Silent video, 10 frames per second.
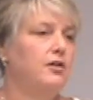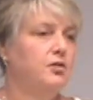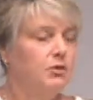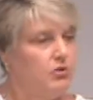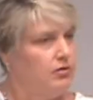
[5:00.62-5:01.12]

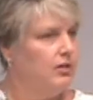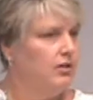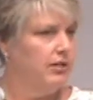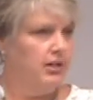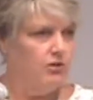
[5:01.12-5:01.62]
our spiritual
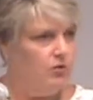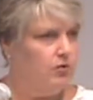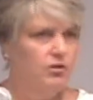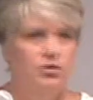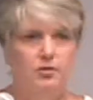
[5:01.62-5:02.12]
leader Ken
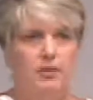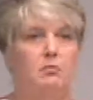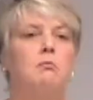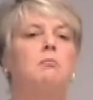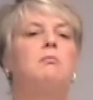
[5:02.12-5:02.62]
Gordon do
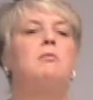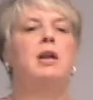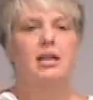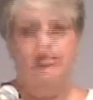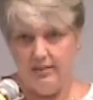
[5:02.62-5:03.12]
an
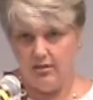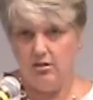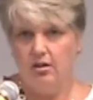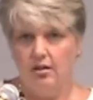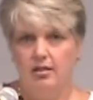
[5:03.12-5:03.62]

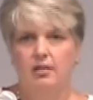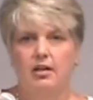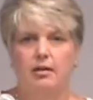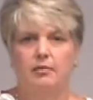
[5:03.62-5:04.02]
amazing talk